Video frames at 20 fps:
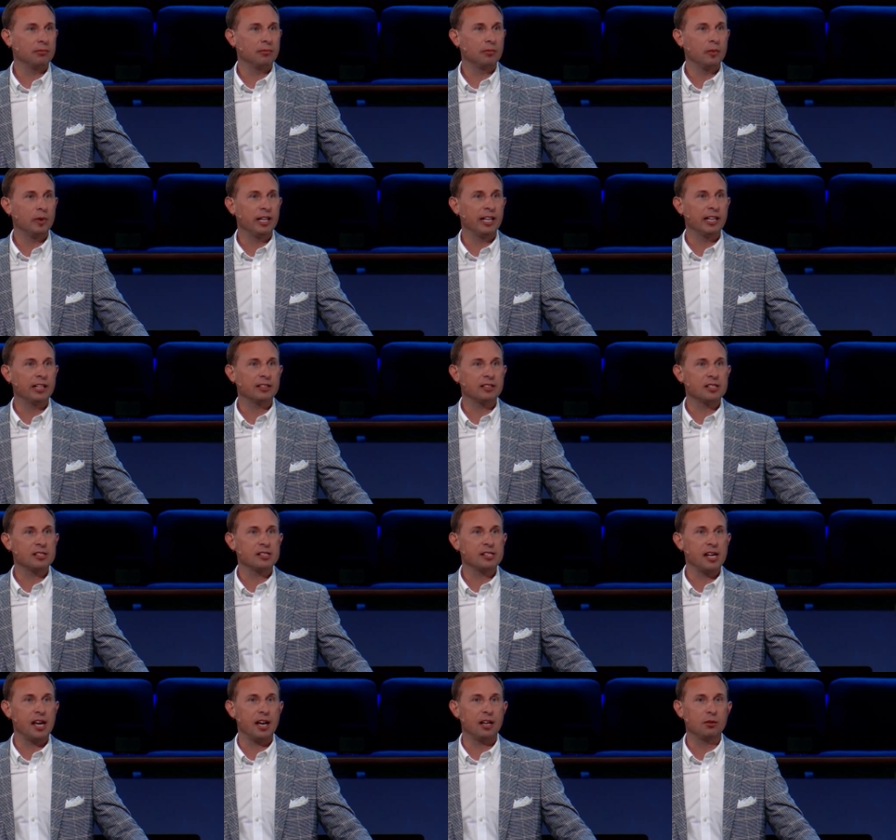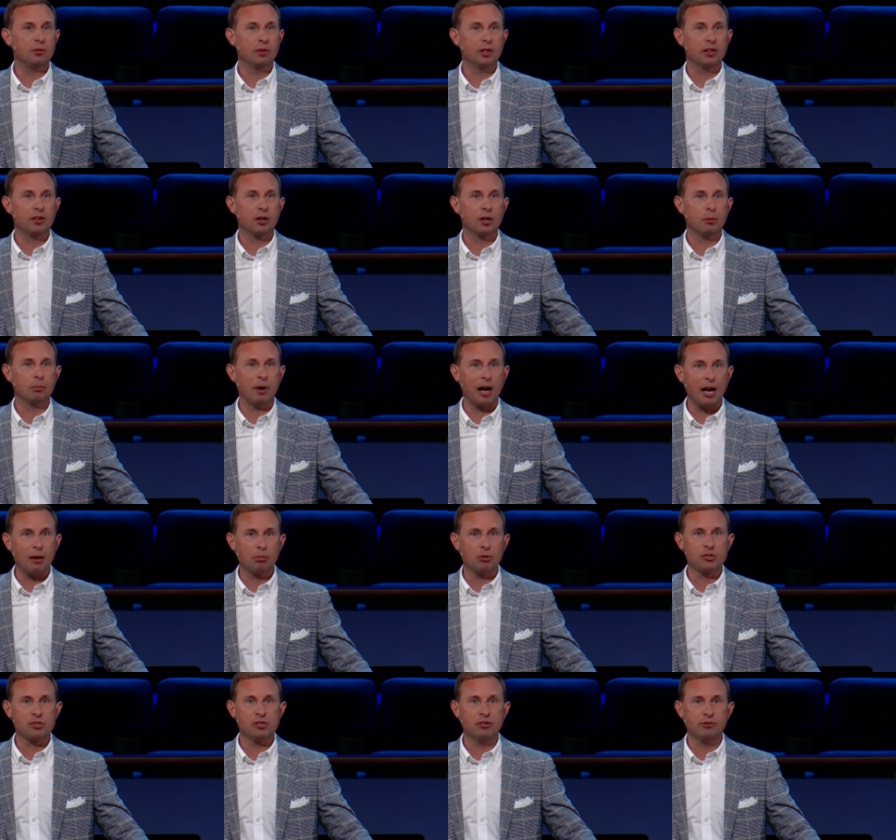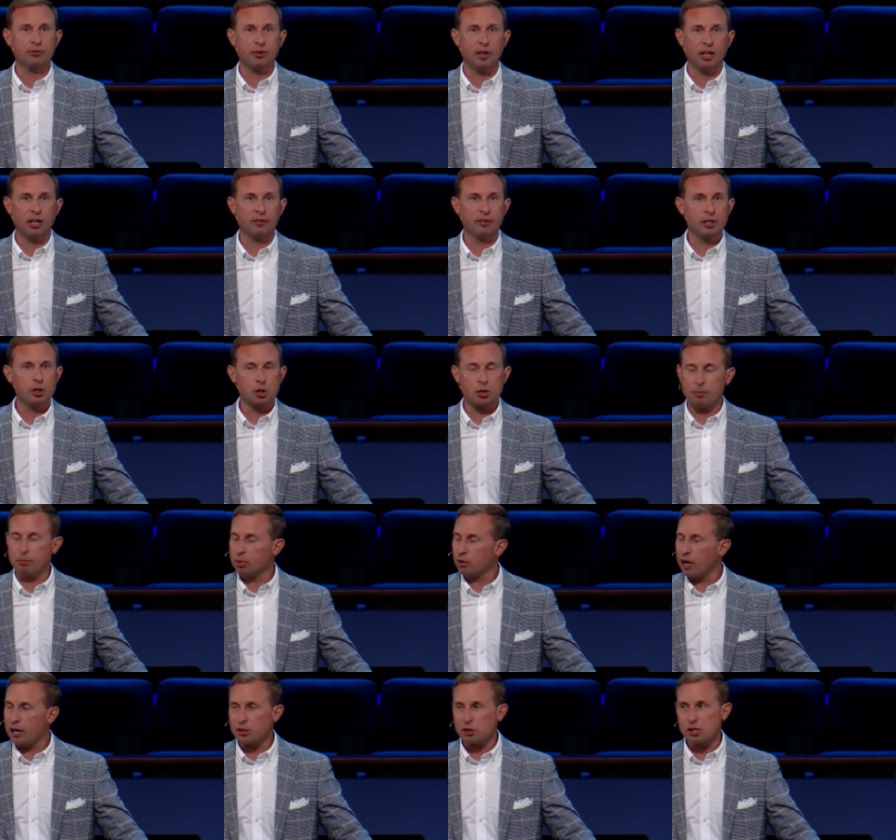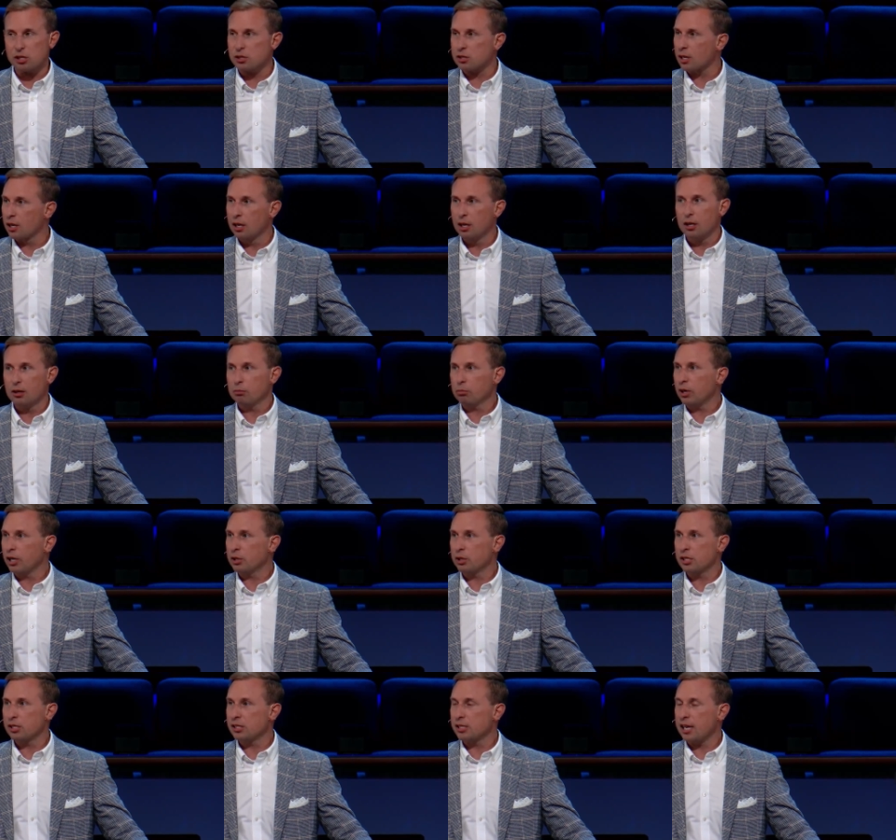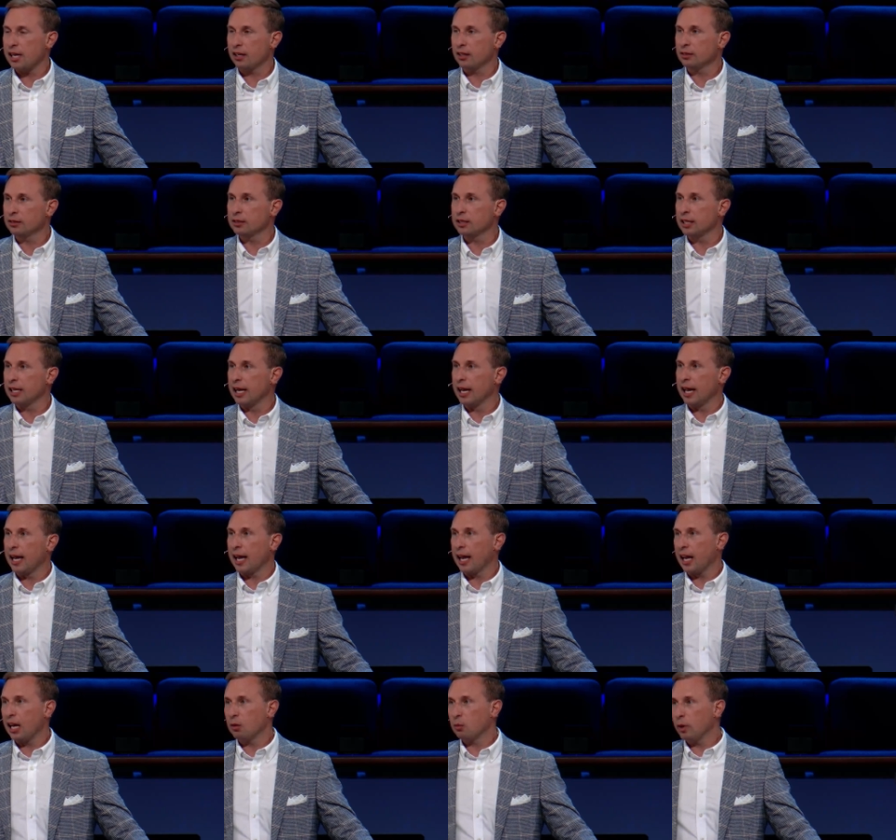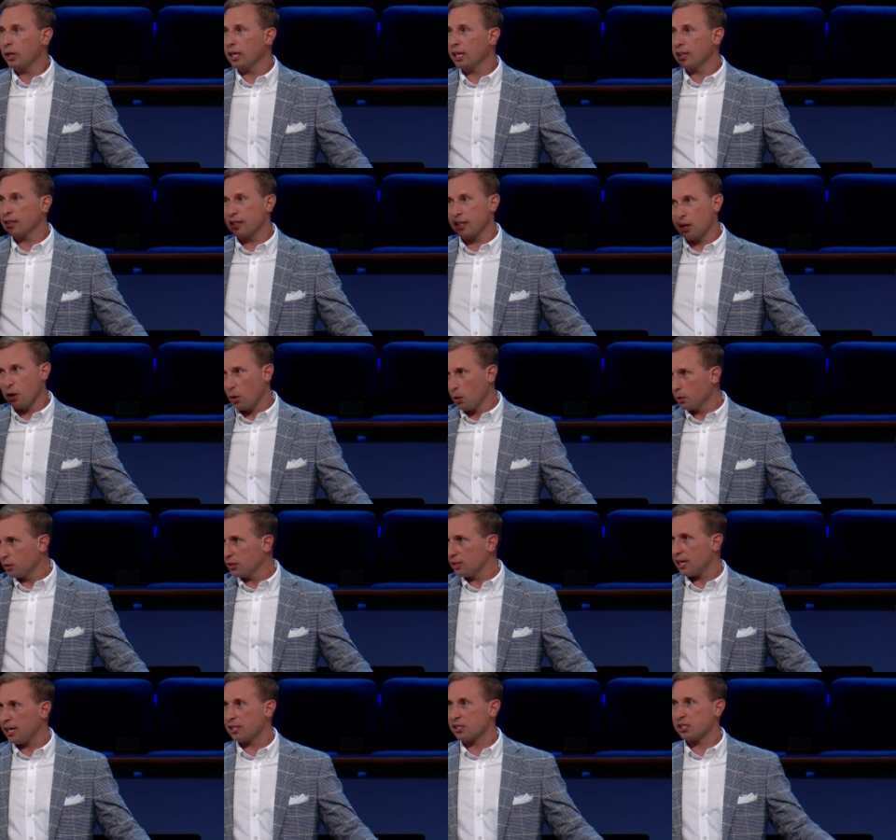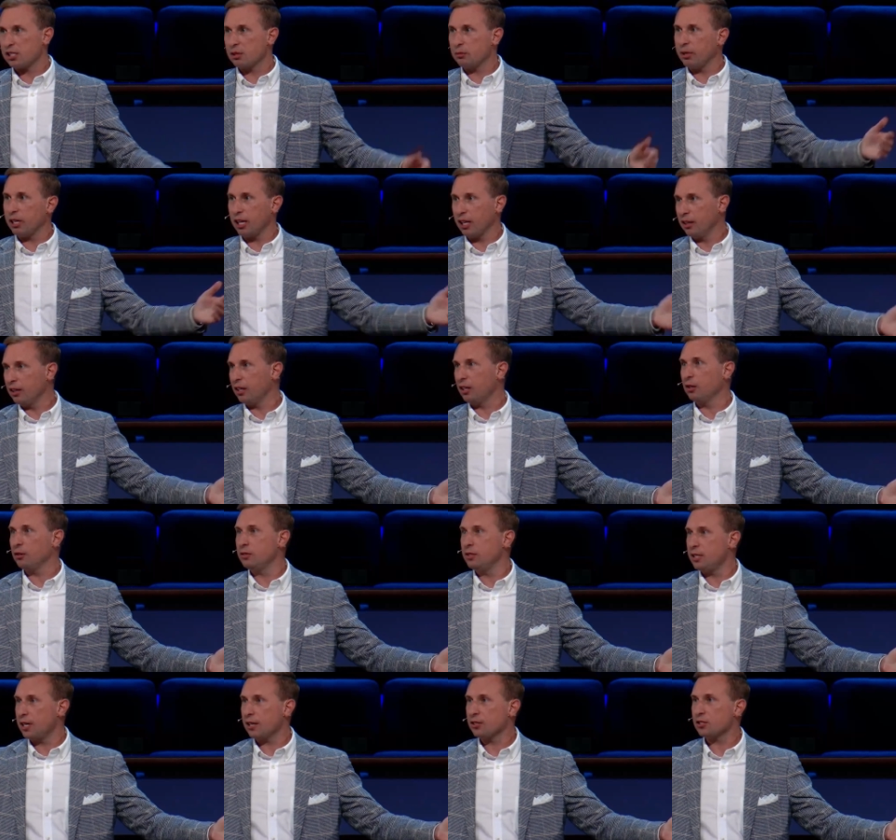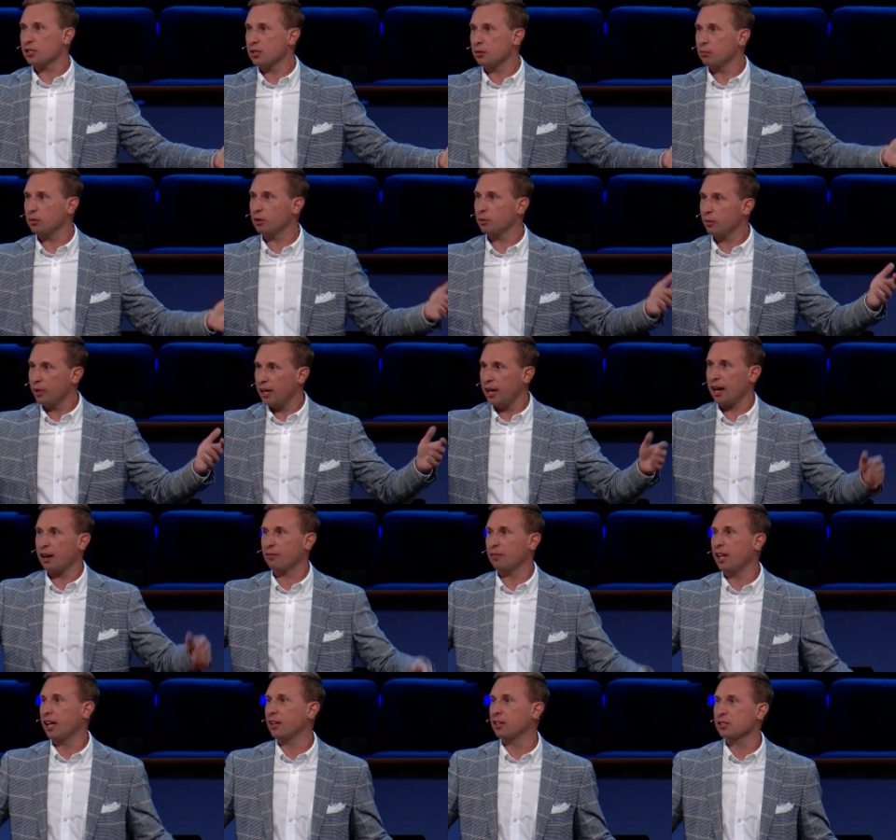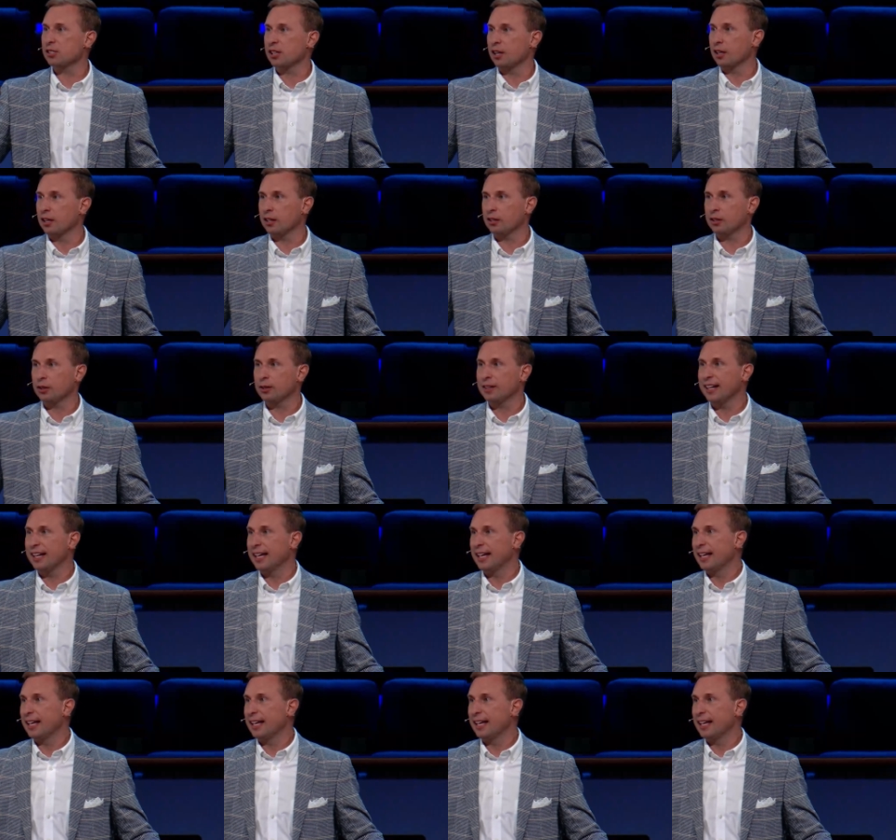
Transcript: we get to sit with our Bibles in front of us, a precious, precious sound. And we get the Old Testament and the New Testament. We have that as an honor